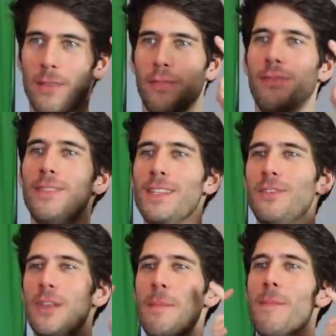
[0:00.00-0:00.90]
if
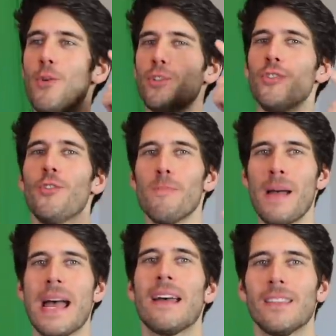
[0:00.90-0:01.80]
this emotional
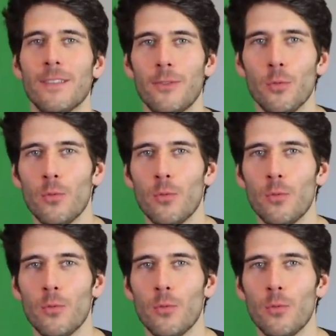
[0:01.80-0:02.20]
math, if you